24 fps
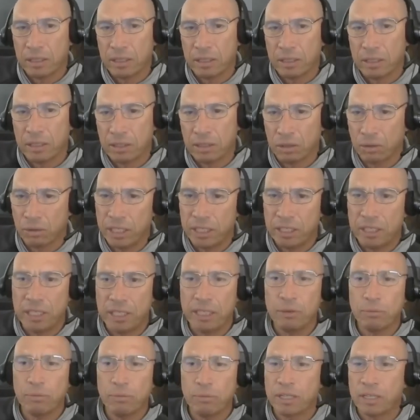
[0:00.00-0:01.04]
Tony
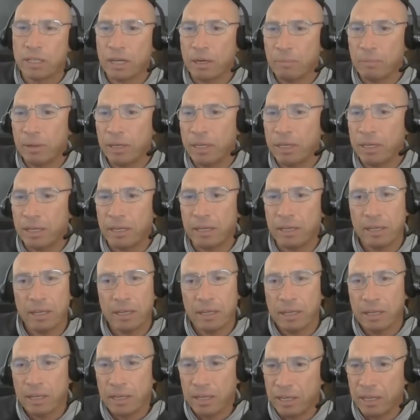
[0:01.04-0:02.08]
D would come in and
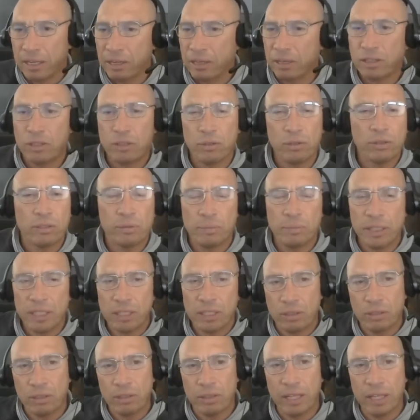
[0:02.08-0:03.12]
introduce
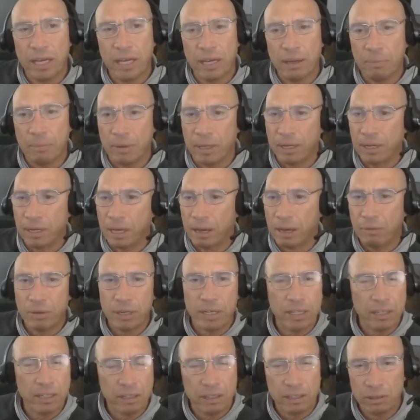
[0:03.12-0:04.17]
me to them, and I
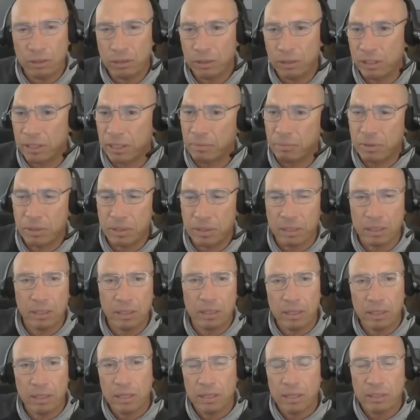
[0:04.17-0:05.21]
would introduce them to
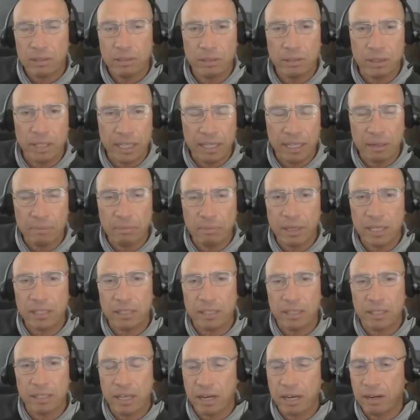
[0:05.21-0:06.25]
the
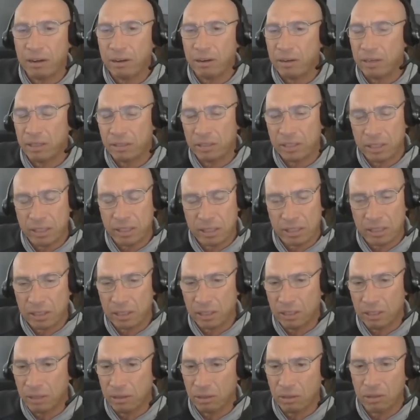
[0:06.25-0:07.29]
inmates there. And it's just,
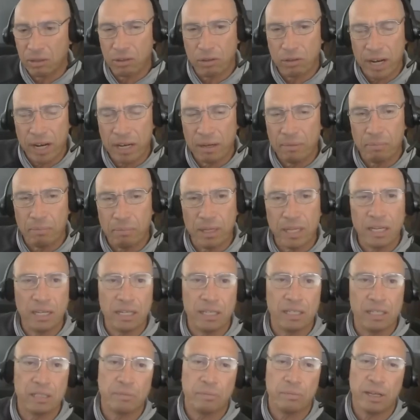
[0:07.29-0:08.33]
you know, great
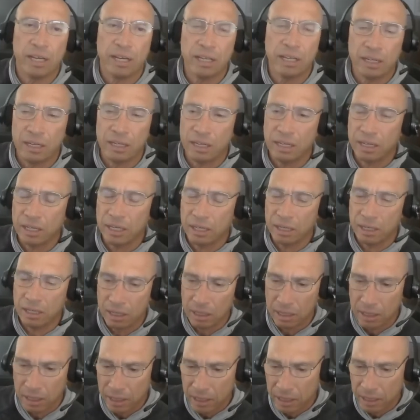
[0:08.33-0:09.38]
meetings, man, and
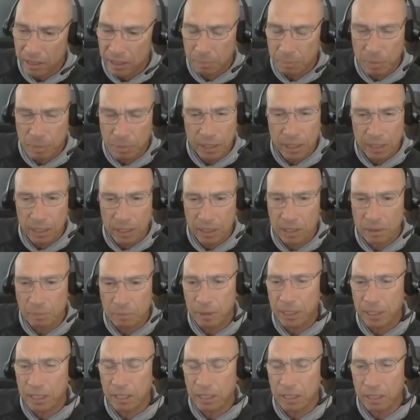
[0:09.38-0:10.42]
speaking
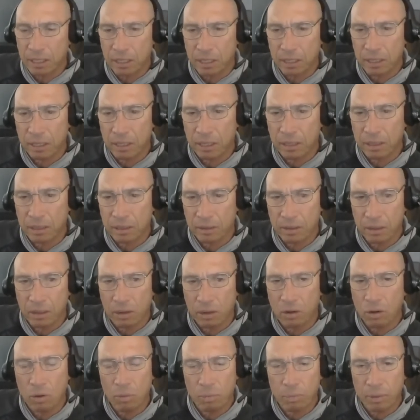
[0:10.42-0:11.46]
the
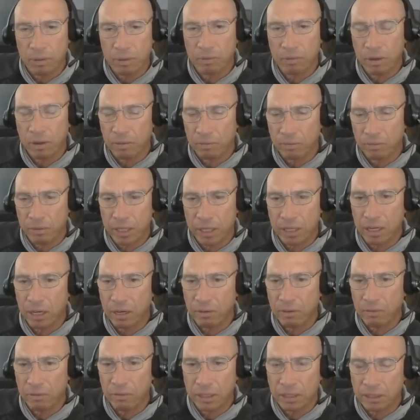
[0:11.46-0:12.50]
hope of
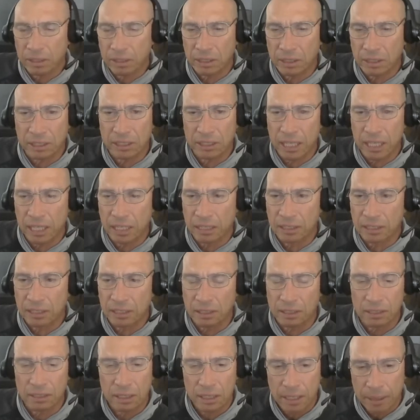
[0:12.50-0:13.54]
recovery, success.
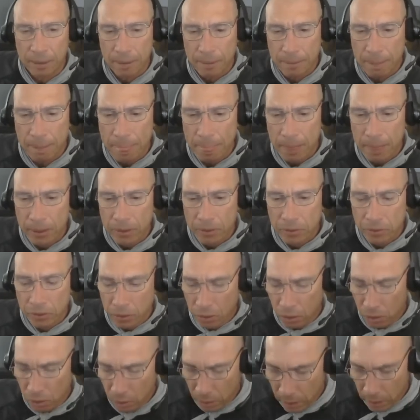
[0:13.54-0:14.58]
And
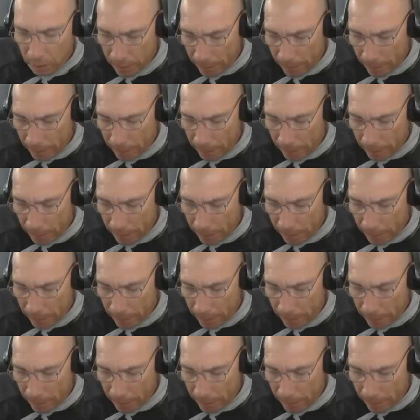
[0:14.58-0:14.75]
so